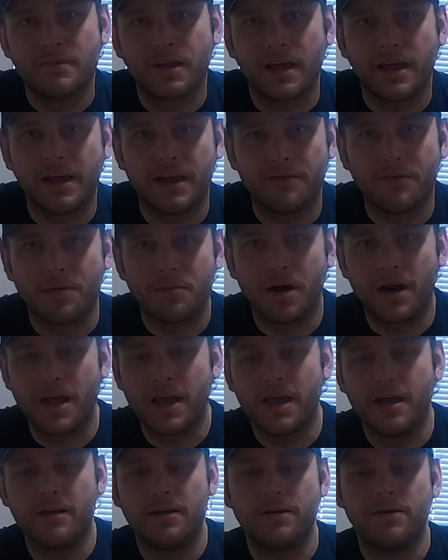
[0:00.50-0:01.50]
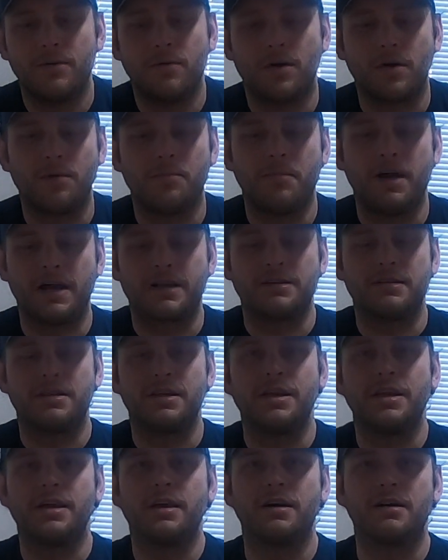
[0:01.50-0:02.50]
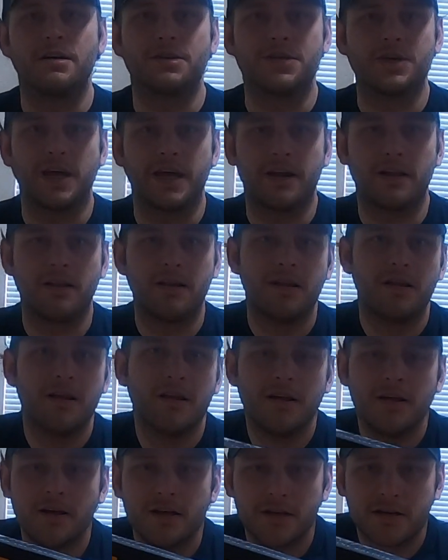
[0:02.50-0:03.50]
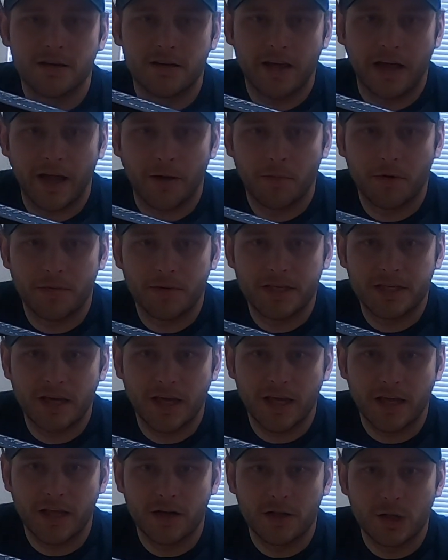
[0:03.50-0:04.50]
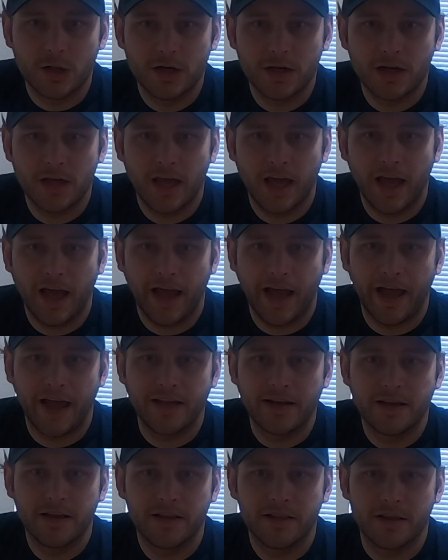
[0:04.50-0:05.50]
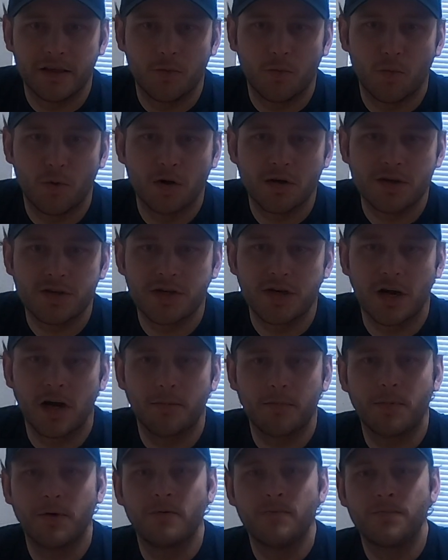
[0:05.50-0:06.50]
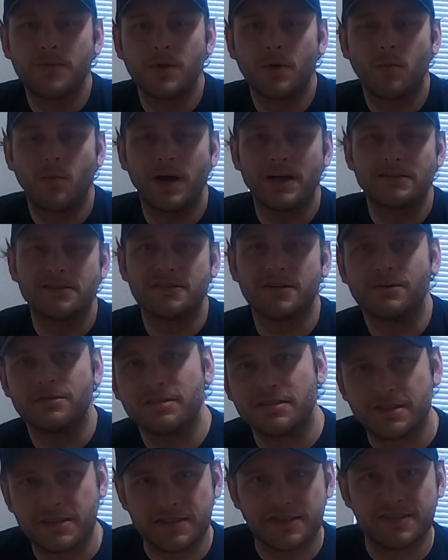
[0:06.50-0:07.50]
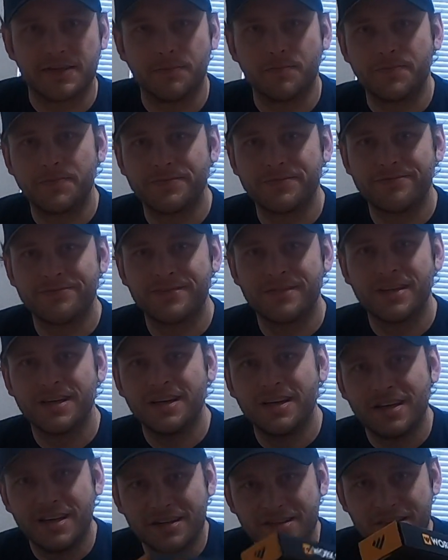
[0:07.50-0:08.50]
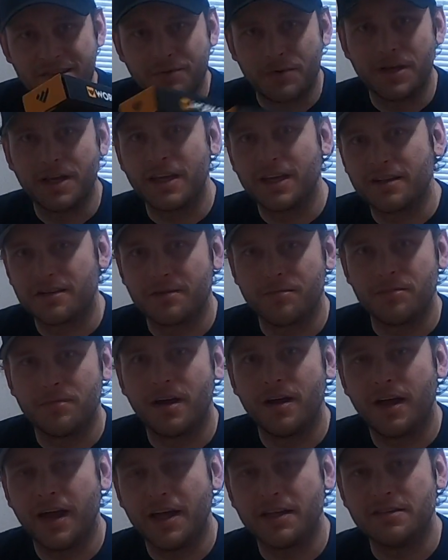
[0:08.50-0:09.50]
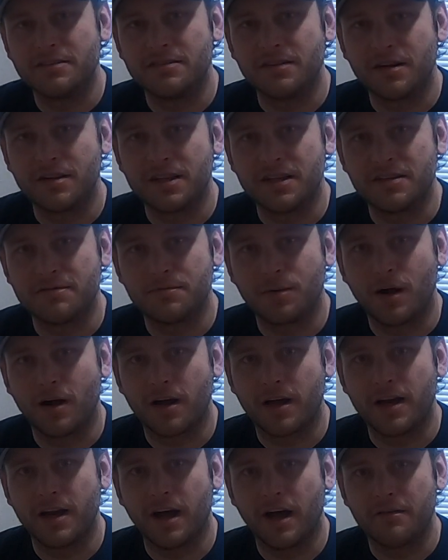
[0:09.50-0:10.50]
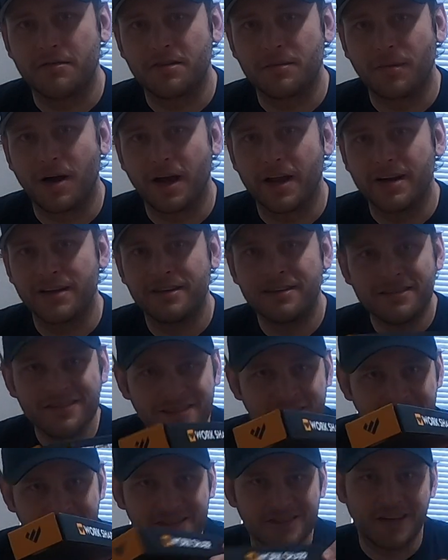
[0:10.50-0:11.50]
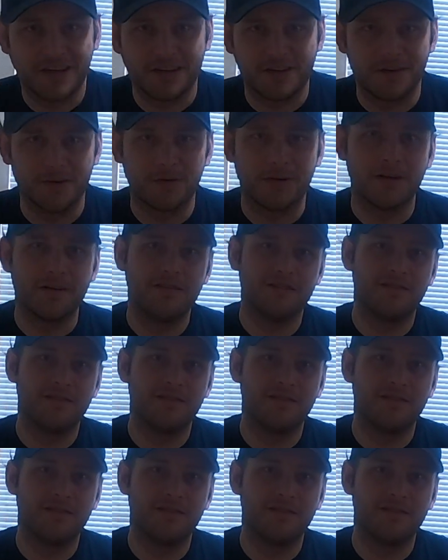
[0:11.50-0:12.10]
Hey everybody, welcome back to the eHunter channel. Today I'm going to be taking a look at the Sharp whetstone system. See if we can get some edges on these pocket knives of mine. Stay tuned.